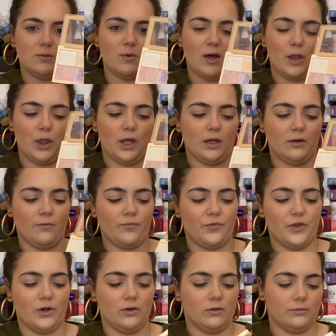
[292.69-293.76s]
but I think
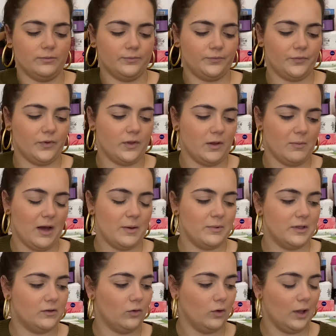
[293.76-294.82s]
they might
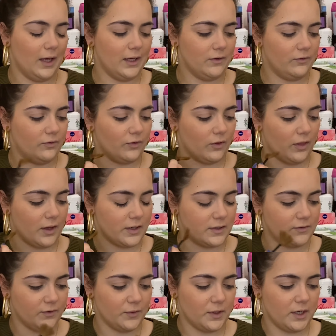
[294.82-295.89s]
be too light for this
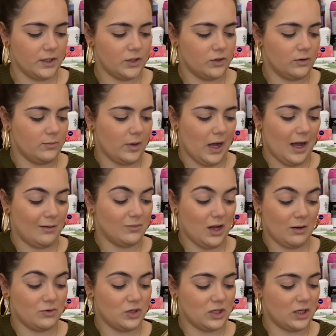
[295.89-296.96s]
foundation, but
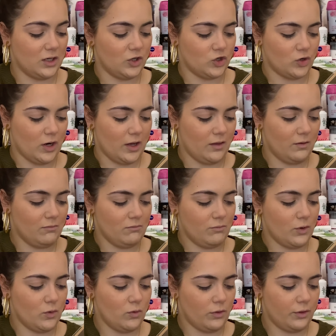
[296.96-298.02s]
I'm just gonna try them
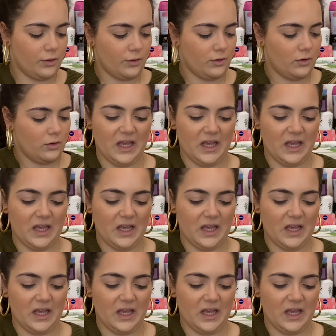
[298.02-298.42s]
both.